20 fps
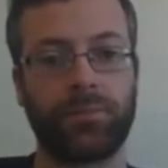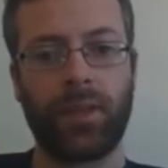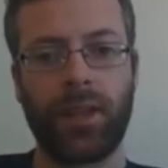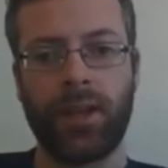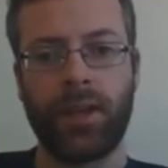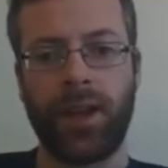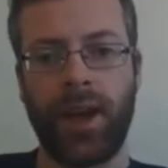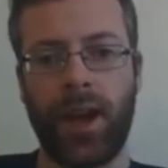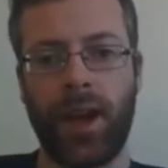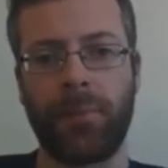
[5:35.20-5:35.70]

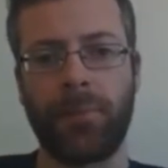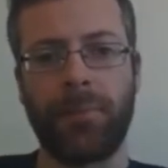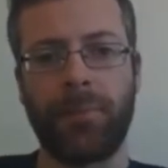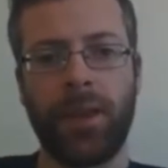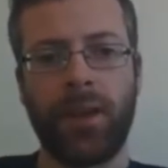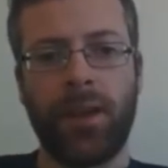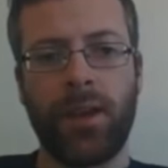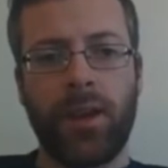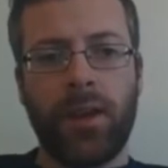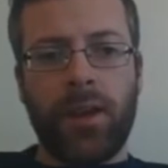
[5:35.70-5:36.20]
Now,
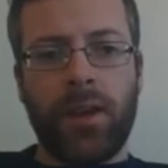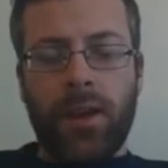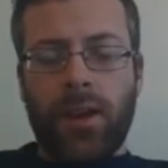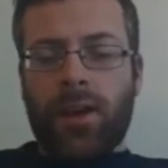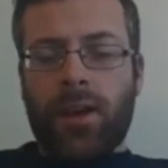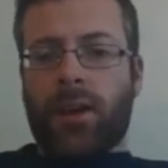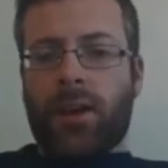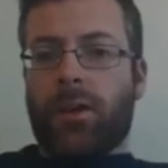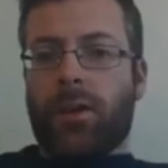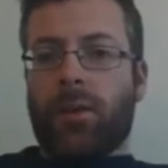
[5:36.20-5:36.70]

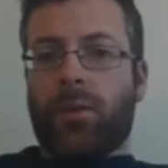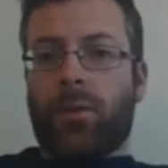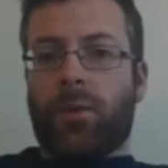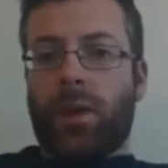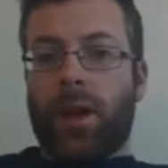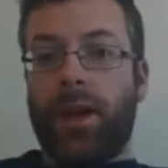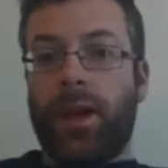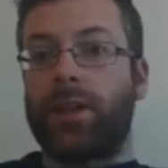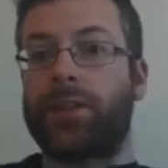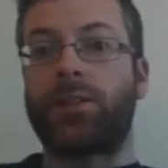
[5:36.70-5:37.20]

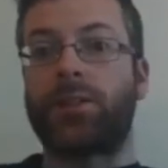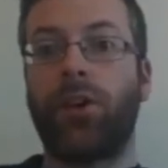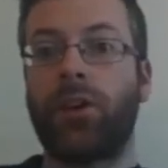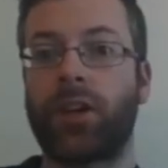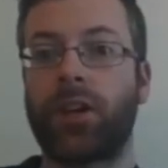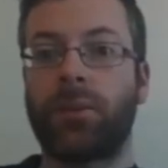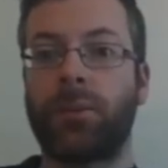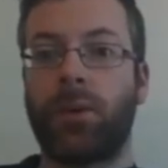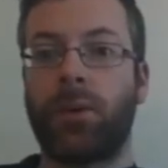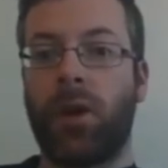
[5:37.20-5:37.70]
it is all
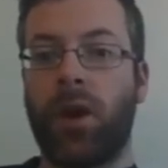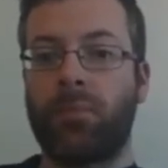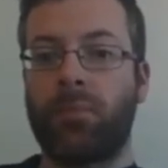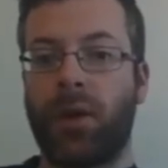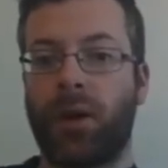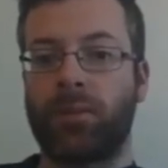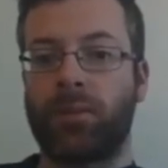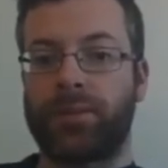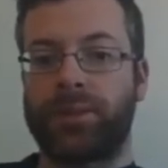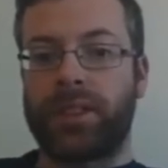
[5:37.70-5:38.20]
going to be word
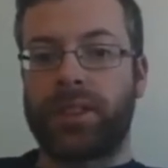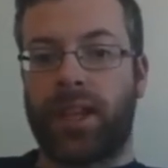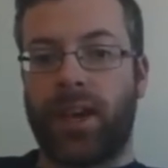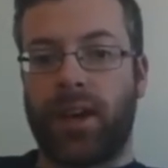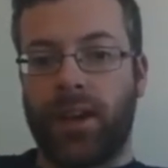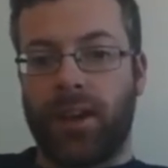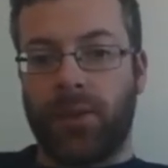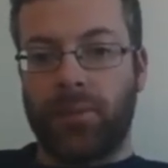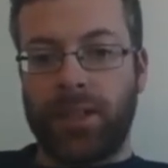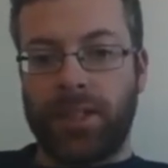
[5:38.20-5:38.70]
problems
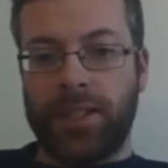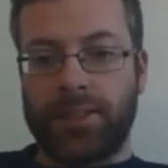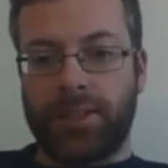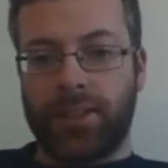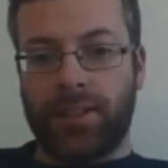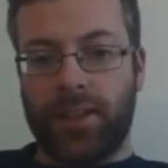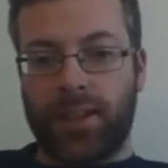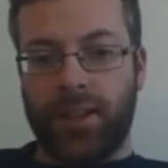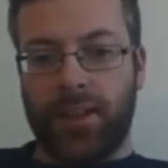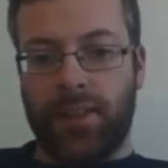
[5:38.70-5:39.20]
today, and we need to
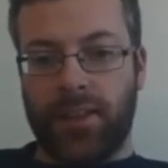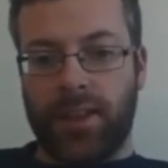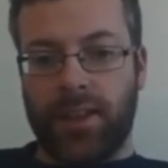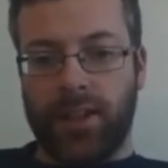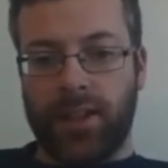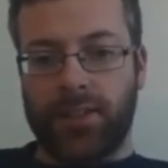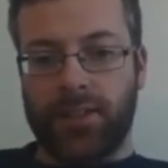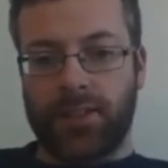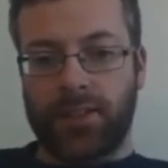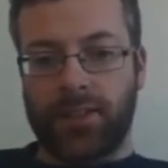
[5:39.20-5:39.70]
look at
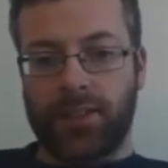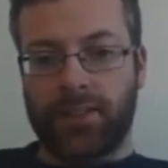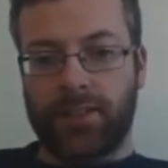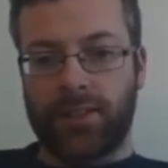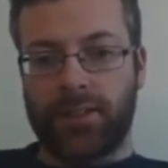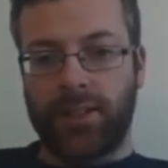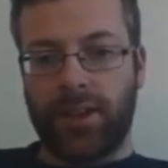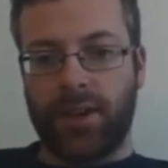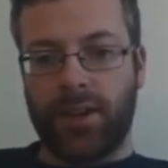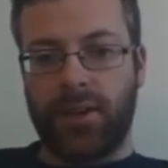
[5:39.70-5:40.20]
this.
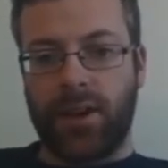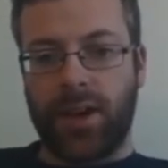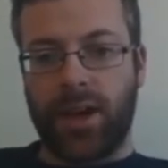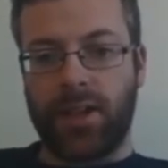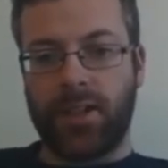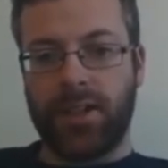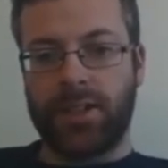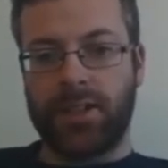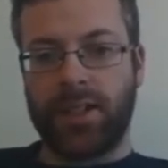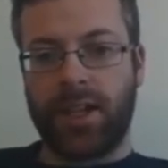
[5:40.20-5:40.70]
So
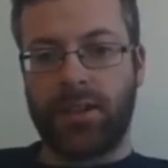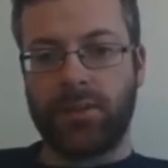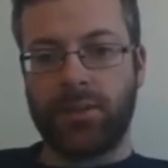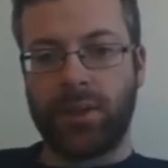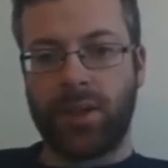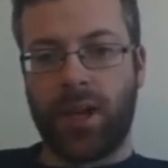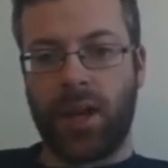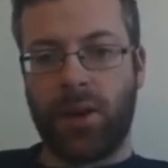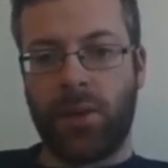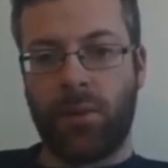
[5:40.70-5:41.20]
anytime we
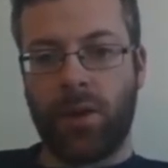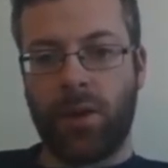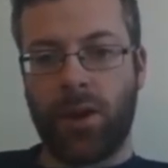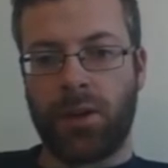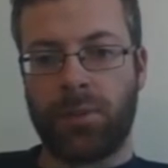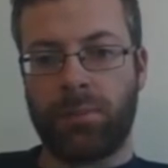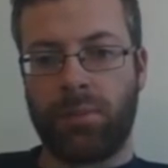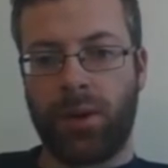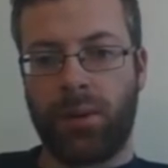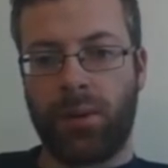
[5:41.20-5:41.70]
get a
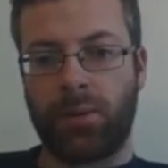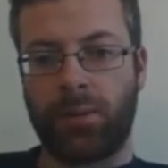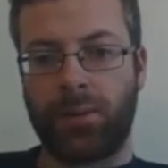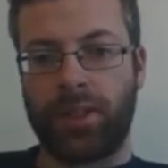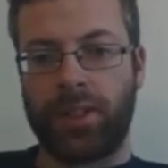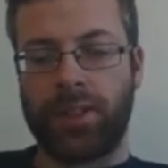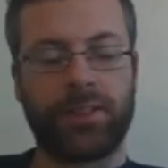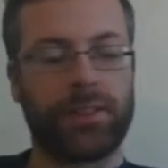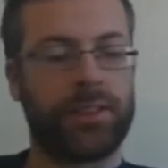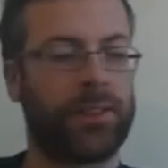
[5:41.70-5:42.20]
word problem, we
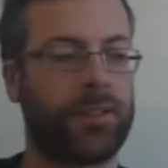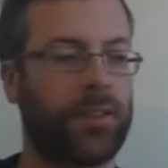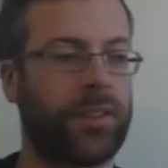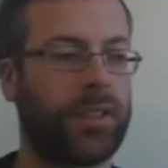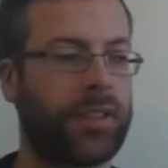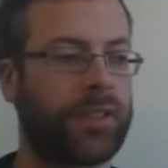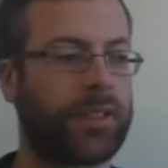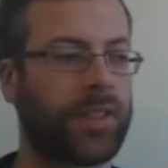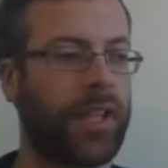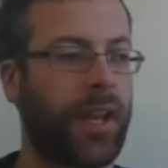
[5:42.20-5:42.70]
need to do
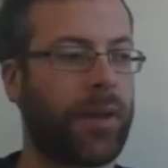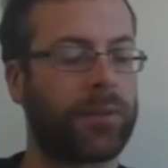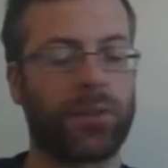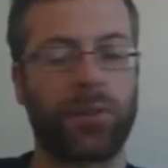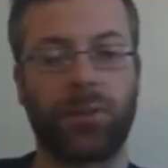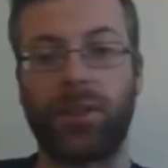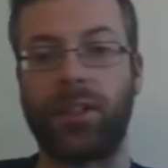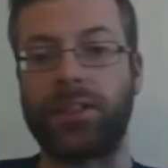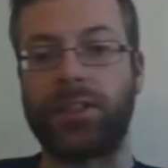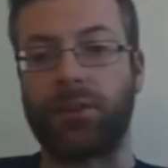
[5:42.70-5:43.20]
these steps.
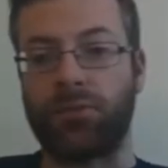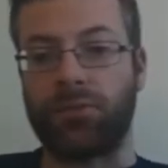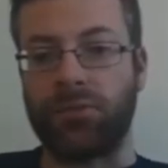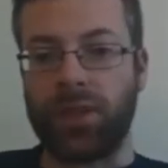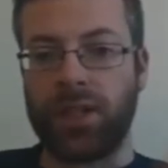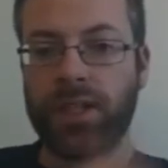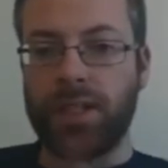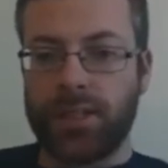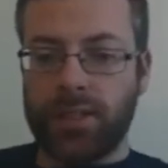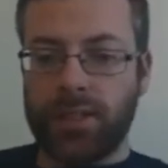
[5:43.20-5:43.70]
So we need to
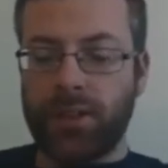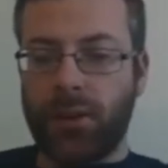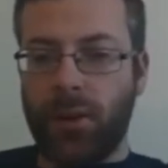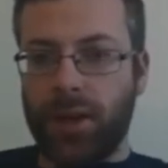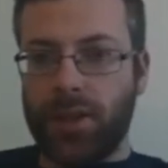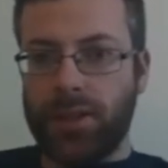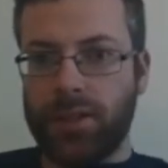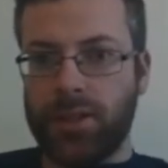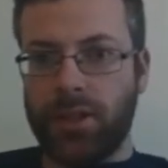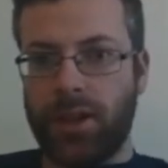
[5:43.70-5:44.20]
read the
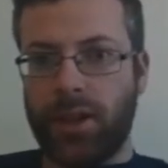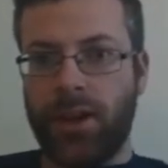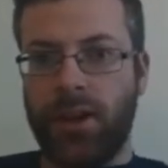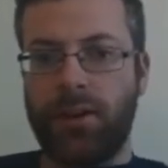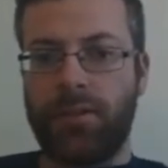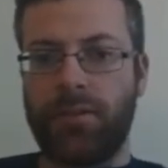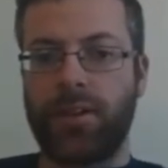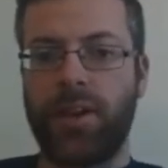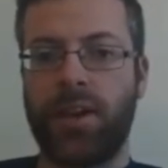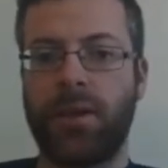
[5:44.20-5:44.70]
question
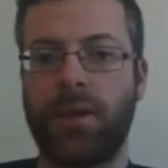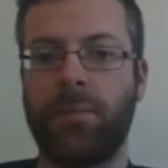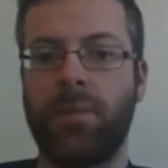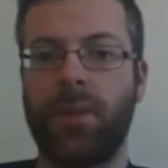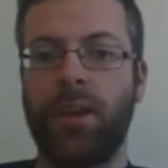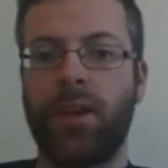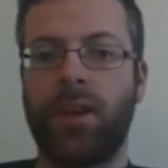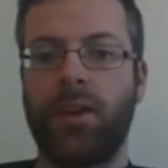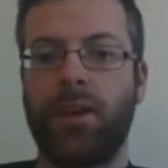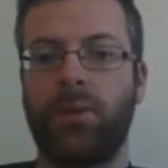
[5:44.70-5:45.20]
carefully.
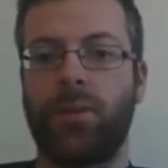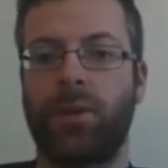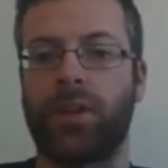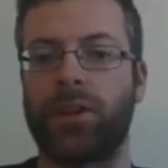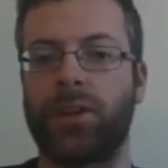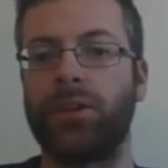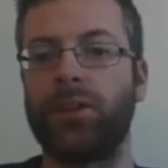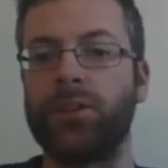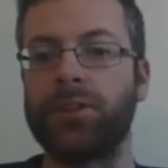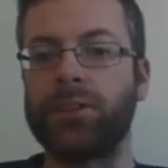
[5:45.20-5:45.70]
We're
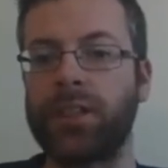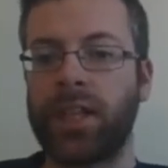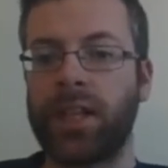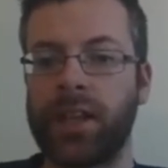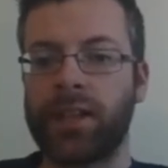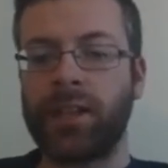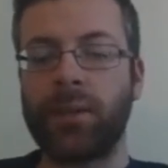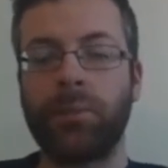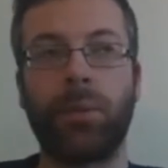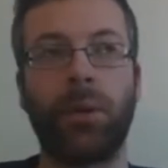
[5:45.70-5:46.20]
going to
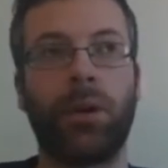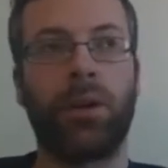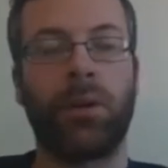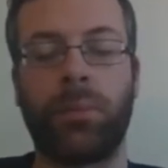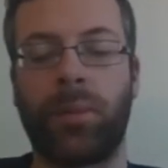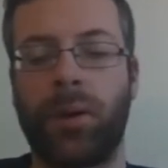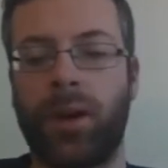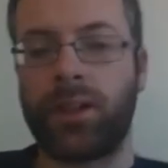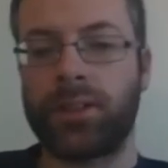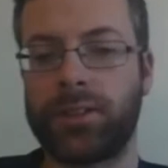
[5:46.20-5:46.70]
underline the
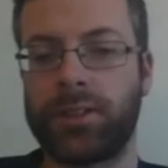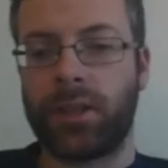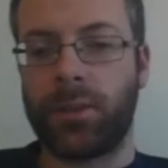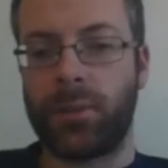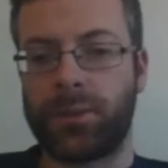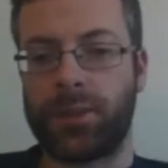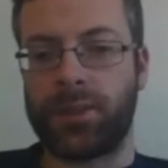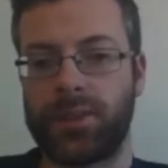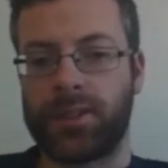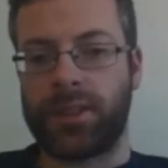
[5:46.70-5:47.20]
important parts to help
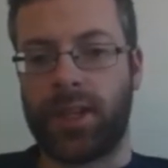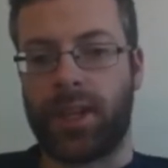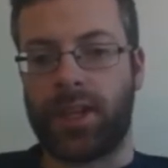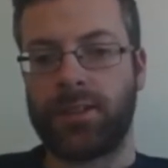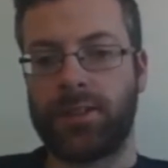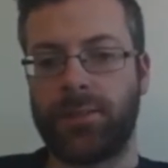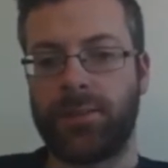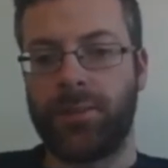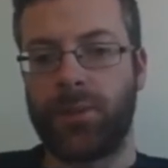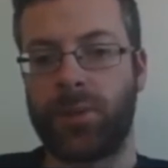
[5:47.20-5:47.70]
us
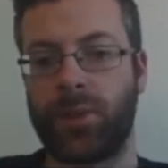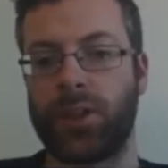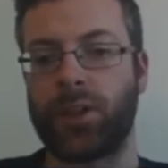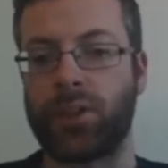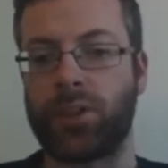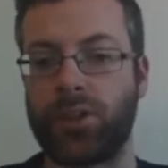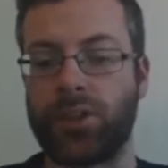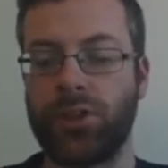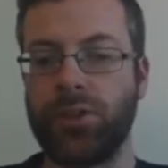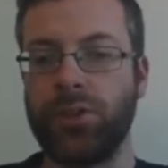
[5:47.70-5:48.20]
understand. We're going
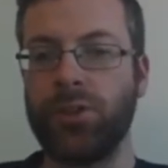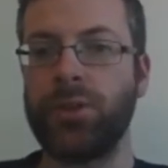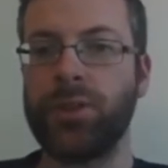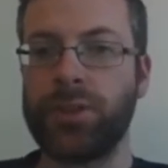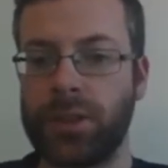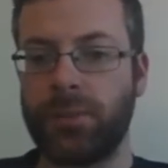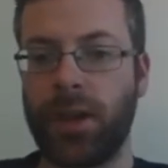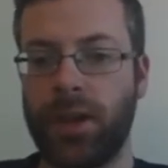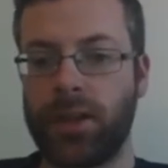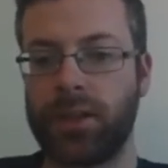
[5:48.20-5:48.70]
to choose
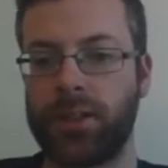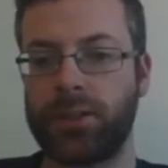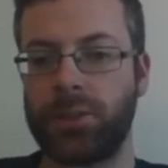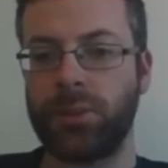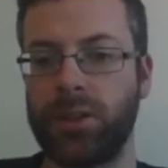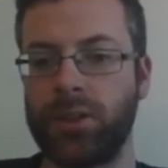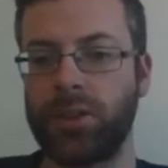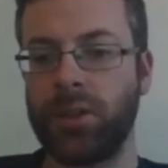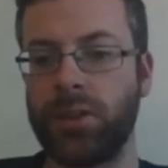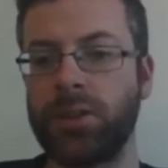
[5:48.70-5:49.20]
the methods
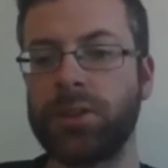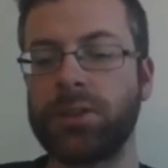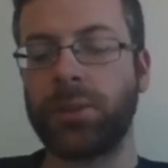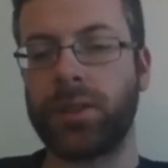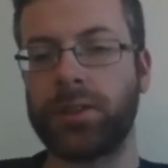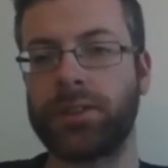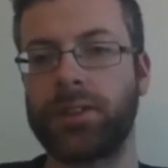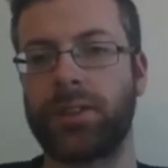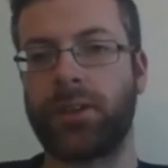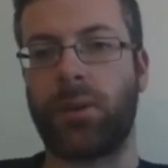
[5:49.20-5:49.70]
we'll use to
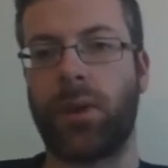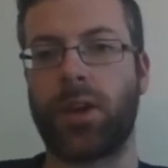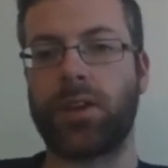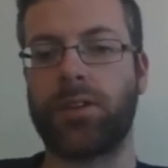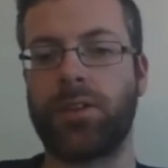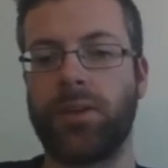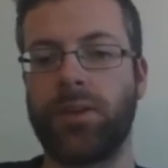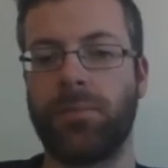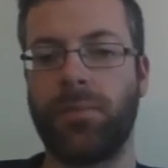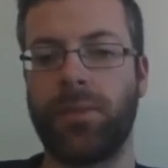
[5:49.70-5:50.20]
answer the
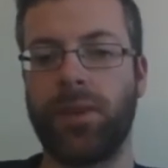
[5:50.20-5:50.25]
question.